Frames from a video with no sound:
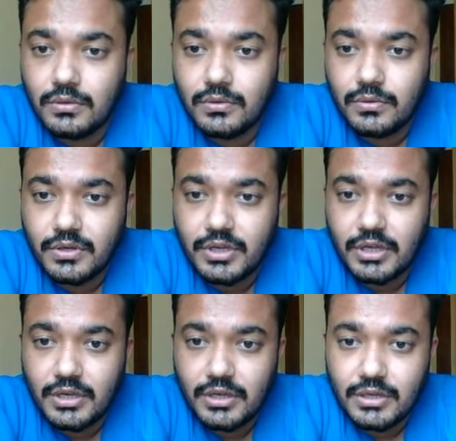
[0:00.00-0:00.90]

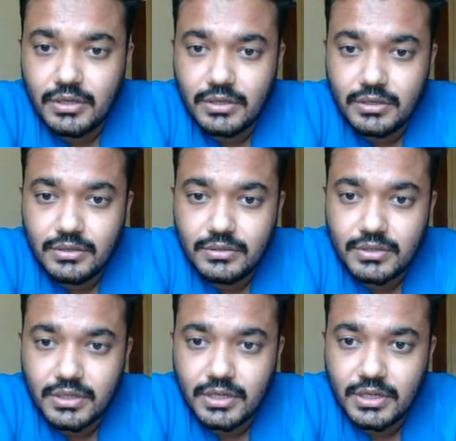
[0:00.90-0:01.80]
Okay, he is
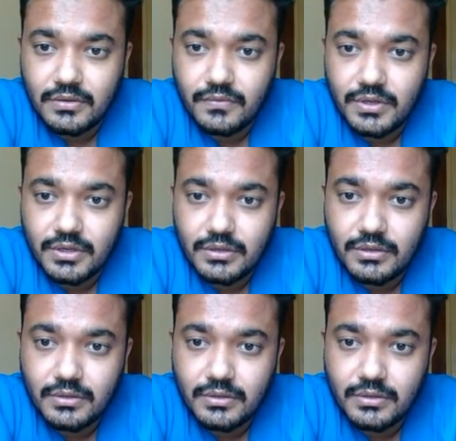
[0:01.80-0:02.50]
running away.